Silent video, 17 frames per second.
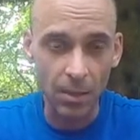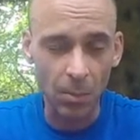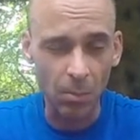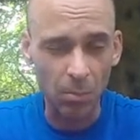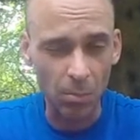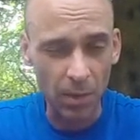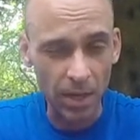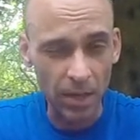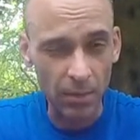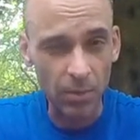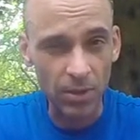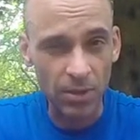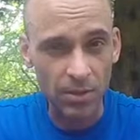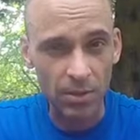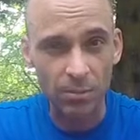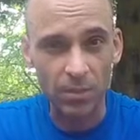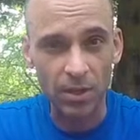maybe
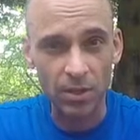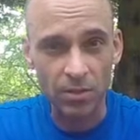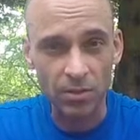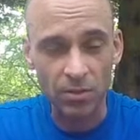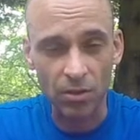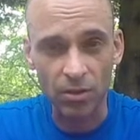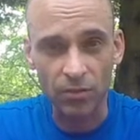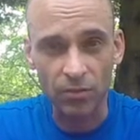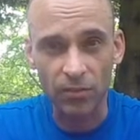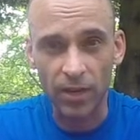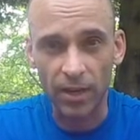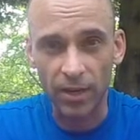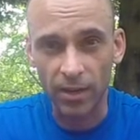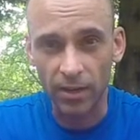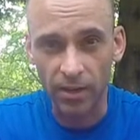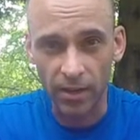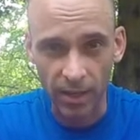something to start a
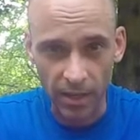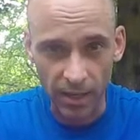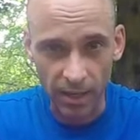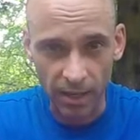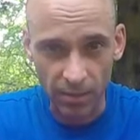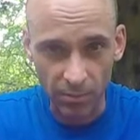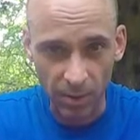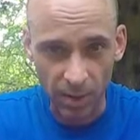fire and